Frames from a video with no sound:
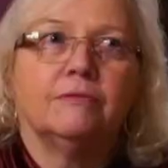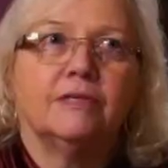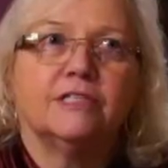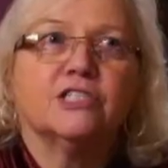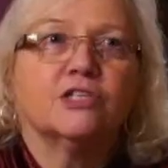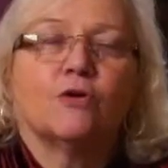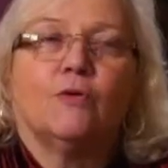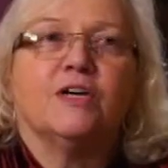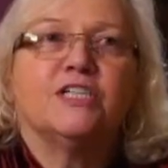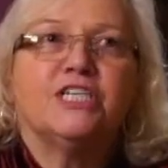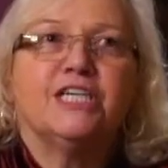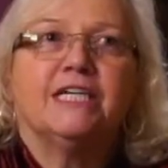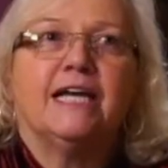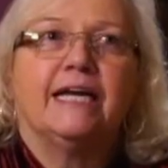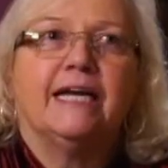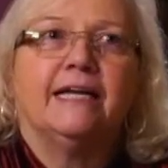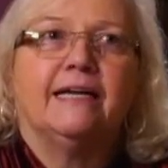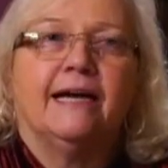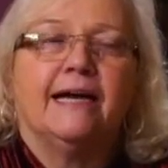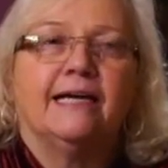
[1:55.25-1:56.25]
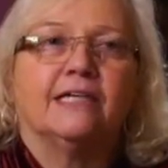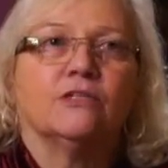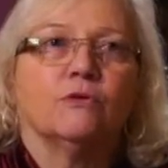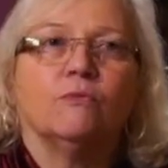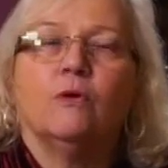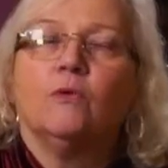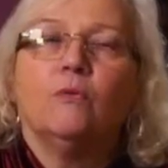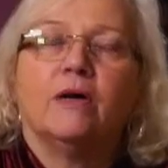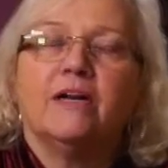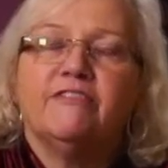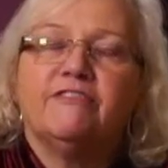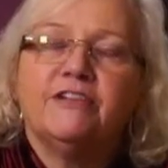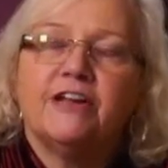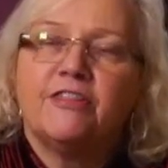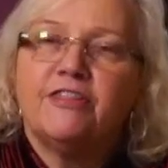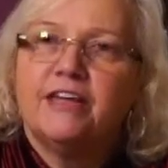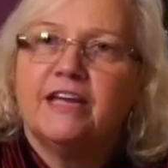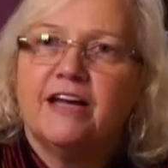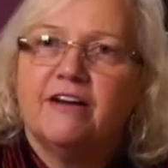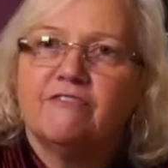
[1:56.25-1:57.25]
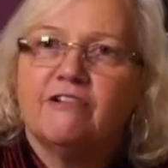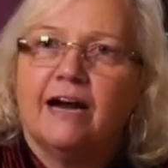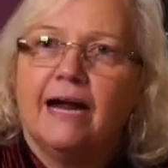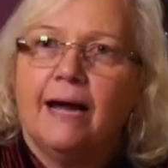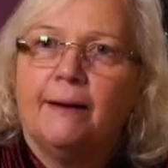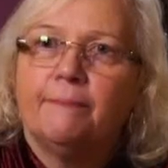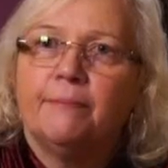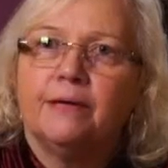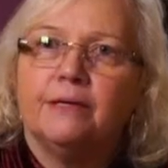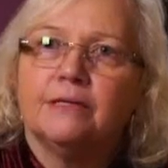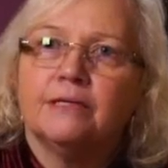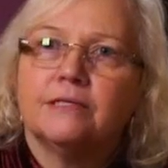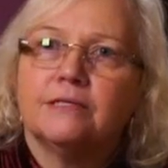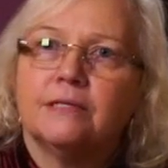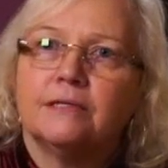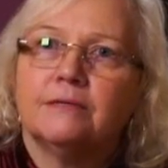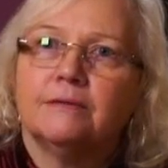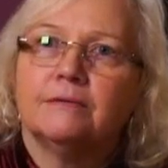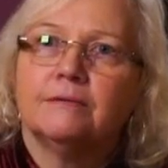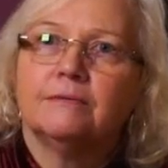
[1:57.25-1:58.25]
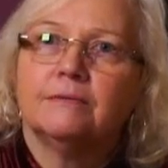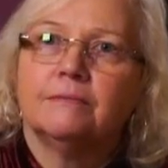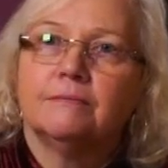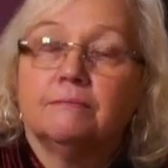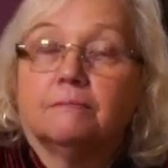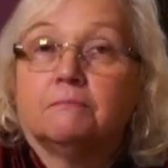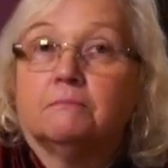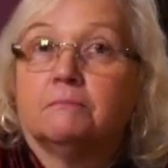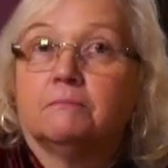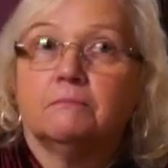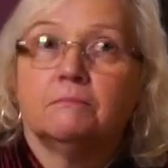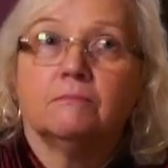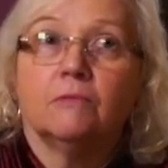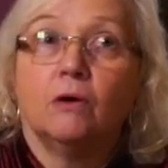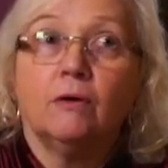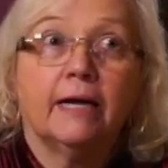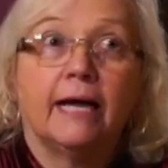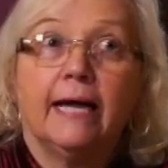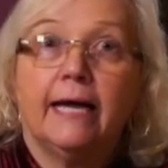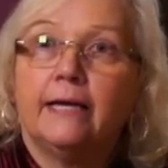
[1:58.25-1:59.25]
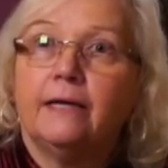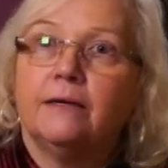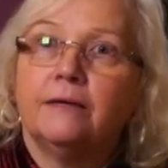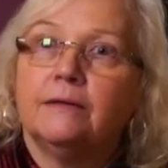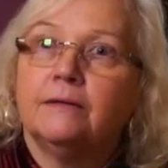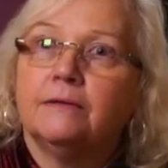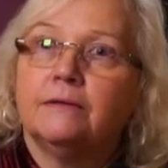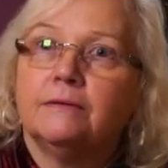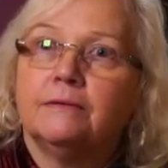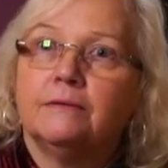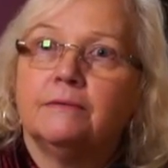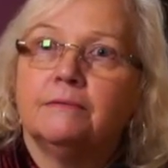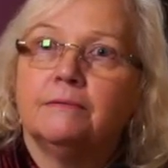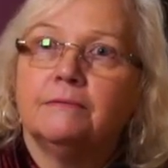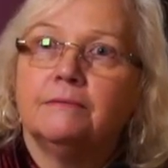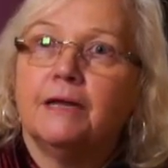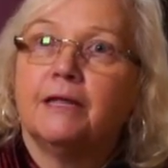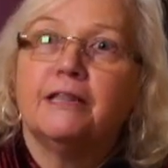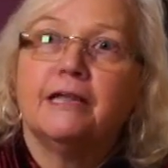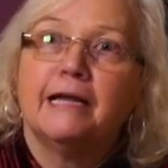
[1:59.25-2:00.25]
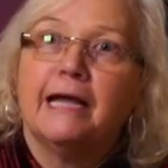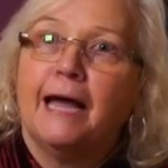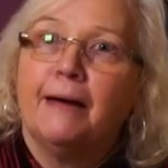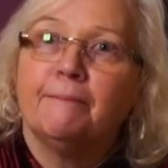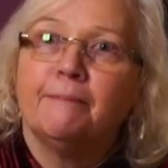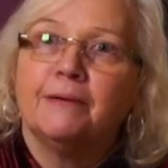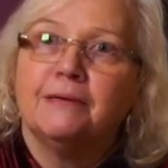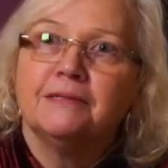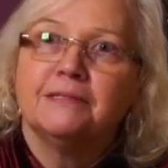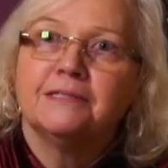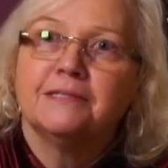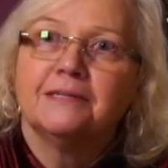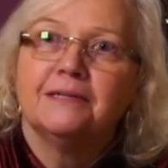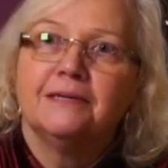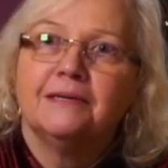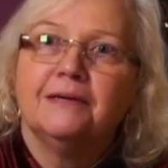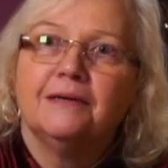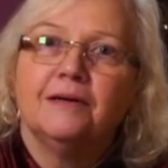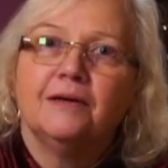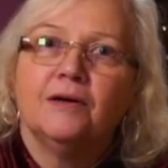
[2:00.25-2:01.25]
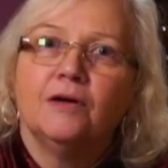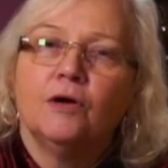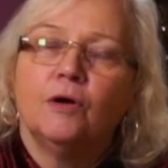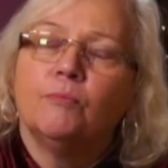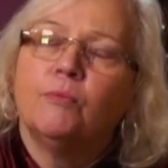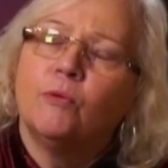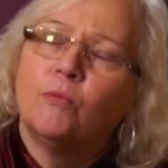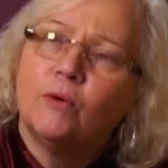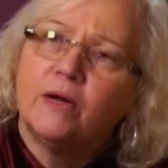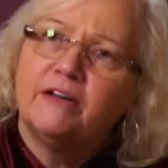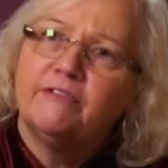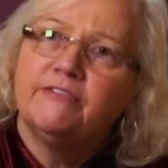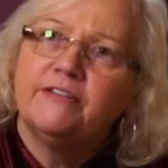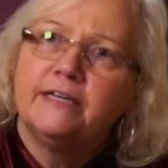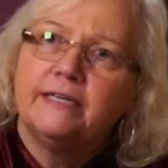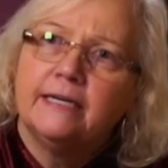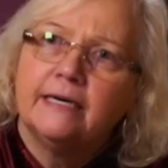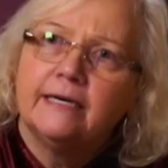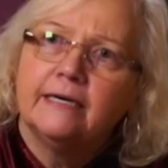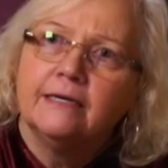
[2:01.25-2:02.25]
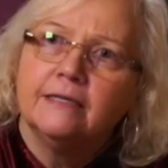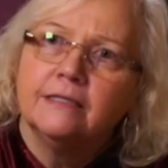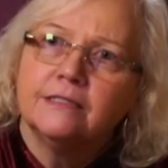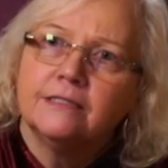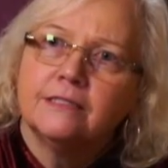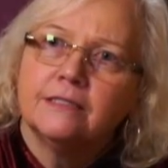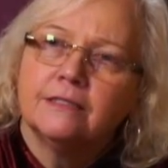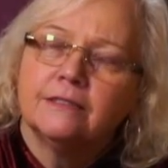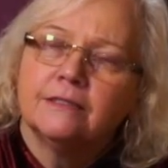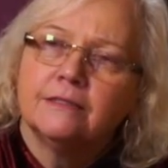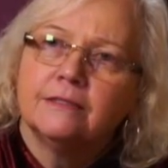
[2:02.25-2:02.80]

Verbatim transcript: This question I get asked well, what if nothing ever happens? Okay, nothing happens. But what if it does?